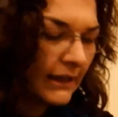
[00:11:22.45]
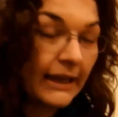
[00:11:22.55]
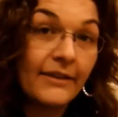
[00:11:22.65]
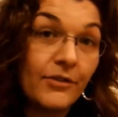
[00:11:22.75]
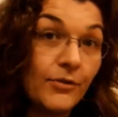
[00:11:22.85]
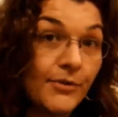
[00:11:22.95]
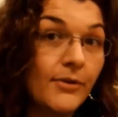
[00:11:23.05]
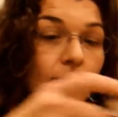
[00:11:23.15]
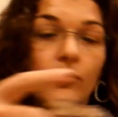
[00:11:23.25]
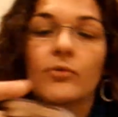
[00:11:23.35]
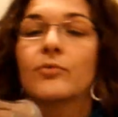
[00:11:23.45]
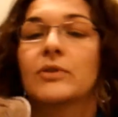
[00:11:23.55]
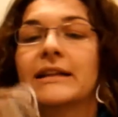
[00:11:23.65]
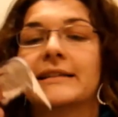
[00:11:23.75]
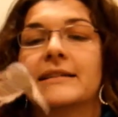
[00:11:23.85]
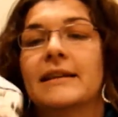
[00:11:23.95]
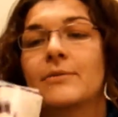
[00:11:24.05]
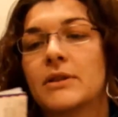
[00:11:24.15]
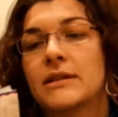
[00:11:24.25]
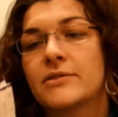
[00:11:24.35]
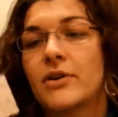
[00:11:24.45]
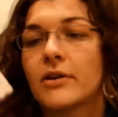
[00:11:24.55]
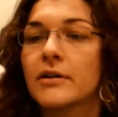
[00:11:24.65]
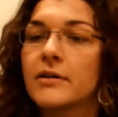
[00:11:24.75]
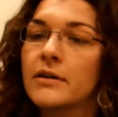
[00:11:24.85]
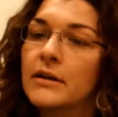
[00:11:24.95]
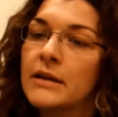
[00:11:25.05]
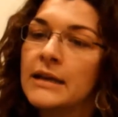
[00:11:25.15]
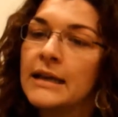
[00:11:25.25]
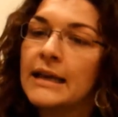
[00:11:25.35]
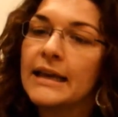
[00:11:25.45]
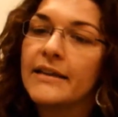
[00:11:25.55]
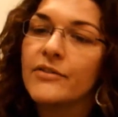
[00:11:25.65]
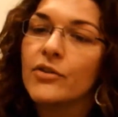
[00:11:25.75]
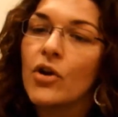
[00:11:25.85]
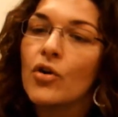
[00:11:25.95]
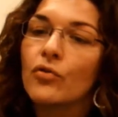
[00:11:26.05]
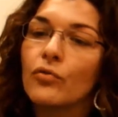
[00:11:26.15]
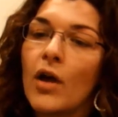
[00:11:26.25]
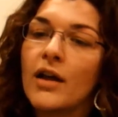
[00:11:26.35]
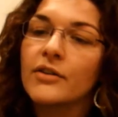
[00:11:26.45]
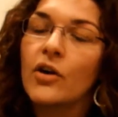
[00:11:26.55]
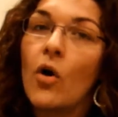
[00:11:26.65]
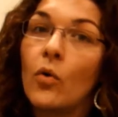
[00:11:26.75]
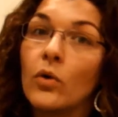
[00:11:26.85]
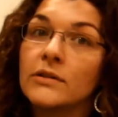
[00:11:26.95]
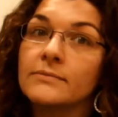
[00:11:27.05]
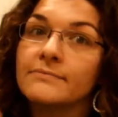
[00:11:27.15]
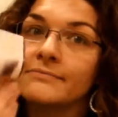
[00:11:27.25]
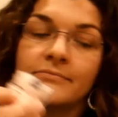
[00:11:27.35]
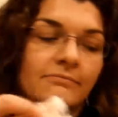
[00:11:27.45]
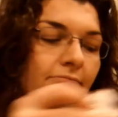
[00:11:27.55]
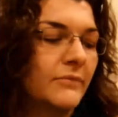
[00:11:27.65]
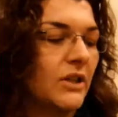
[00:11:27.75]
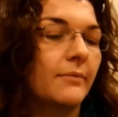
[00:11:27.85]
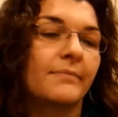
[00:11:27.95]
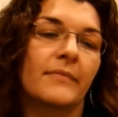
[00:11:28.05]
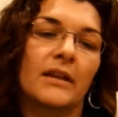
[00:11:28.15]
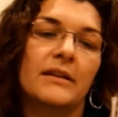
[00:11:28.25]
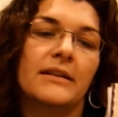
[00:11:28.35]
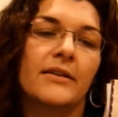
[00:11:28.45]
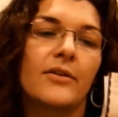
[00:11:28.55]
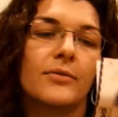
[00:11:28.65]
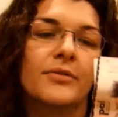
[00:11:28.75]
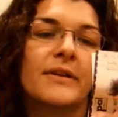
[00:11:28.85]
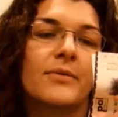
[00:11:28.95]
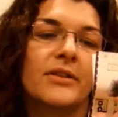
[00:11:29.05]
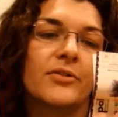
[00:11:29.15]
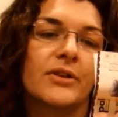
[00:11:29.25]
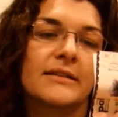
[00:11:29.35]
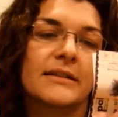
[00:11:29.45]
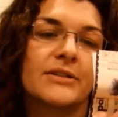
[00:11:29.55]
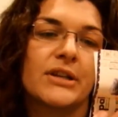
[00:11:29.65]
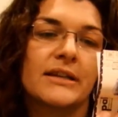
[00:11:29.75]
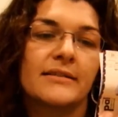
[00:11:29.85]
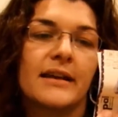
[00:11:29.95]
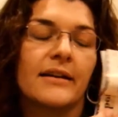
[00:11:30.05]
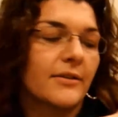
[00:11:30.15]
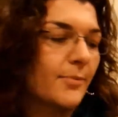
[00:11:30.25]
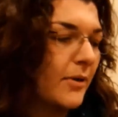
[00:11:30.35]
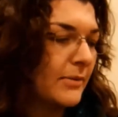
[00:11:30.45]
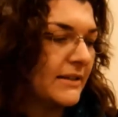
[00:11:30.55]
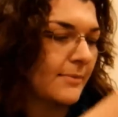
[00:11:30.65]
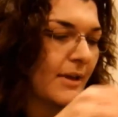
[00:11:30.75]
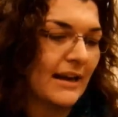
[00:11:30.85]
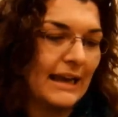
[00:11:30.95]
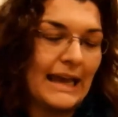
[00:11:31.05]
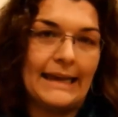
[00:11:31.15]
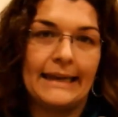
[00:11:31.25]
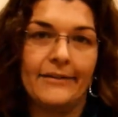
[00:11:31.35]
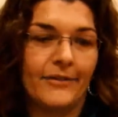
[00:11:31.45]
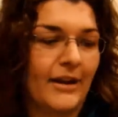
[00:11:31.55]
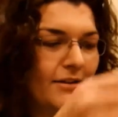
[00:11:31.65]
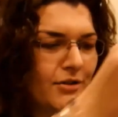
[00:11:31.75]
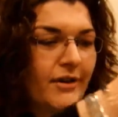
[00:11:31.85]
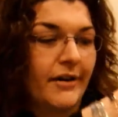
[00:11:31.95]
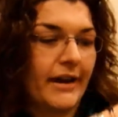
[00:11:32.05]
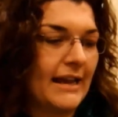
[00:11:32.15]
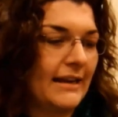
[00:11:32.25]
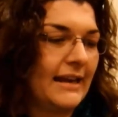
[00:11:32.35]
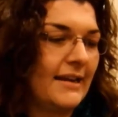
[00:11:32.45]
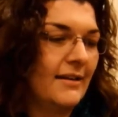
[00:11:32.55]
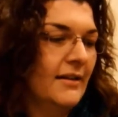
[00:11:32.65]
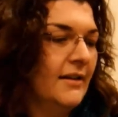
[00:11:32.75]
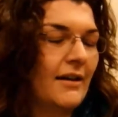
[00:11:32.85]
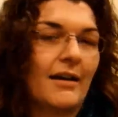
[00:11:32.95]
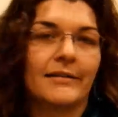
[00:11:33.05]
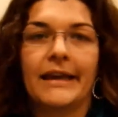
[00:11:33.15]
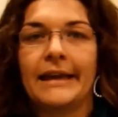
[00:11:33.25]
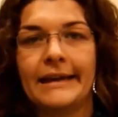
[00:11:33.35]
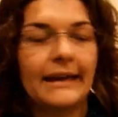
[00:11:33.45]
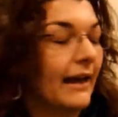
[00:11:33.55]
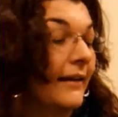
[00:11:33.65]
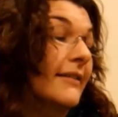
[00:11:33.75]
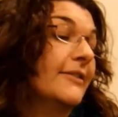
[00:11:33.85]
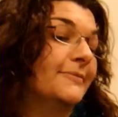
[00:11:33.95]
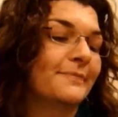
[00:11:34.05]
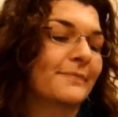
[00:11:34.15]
in case you too would like to knit with this yarn, is Rot Cold. So I need to go see what the translation is there. It's probably some kind of candy, right? Sugar candy, cotton candy, I don't know.